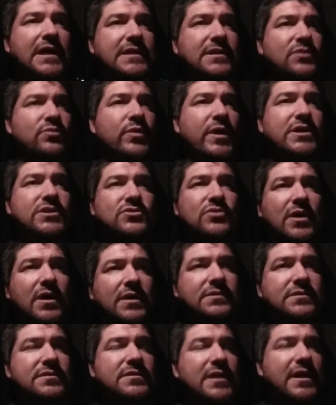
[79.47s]
at the
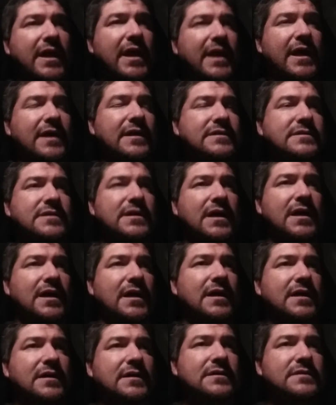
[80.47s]
restaurant, and
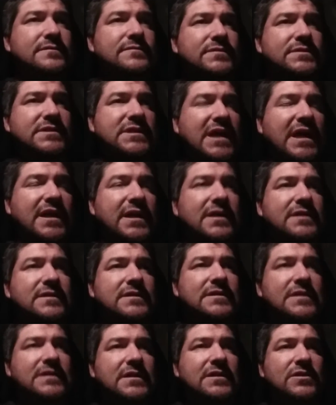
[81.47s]
uh, just kind of
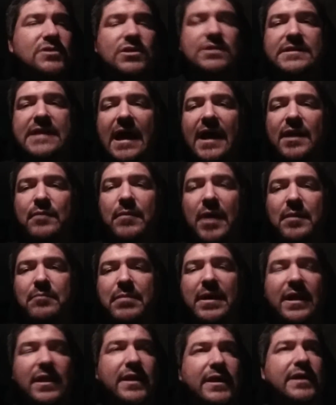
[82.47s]
looked down at my
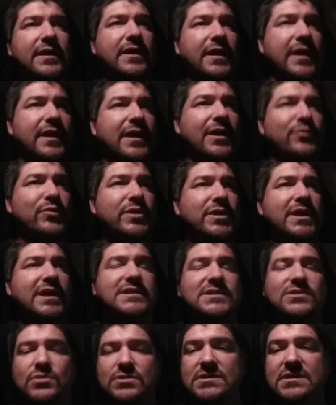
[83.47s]
belly and I
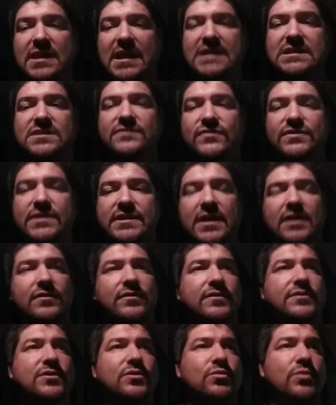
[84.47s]
realized there was less of it
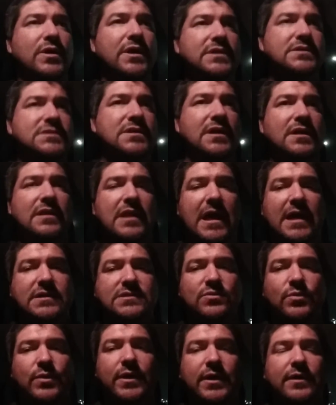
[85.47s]
there than there was uh,
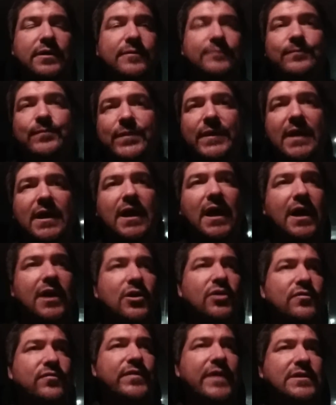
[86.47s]
last week. I
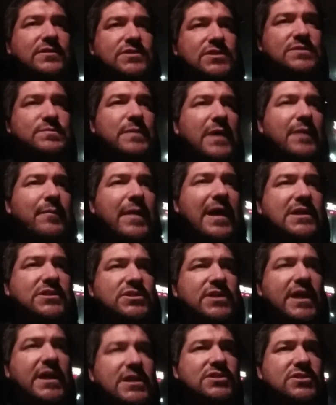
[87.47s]
don't know if that was just my
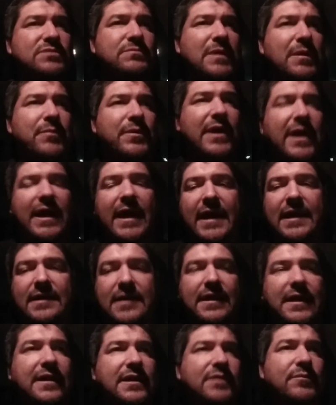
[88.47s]
imagination. Maybe I
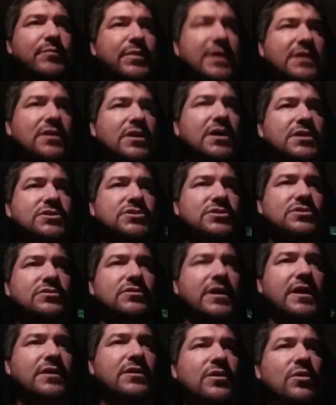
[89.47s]
hadn't eaten a big lunch
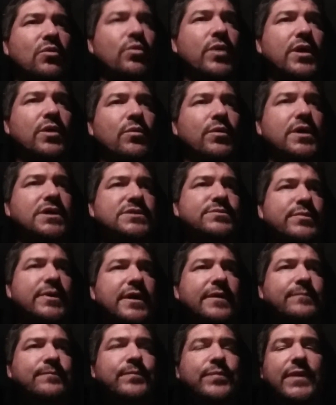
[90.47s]
or I don't know what it was,
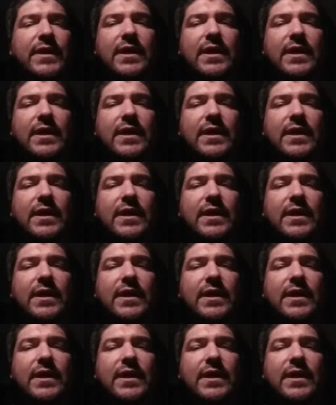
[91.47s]
but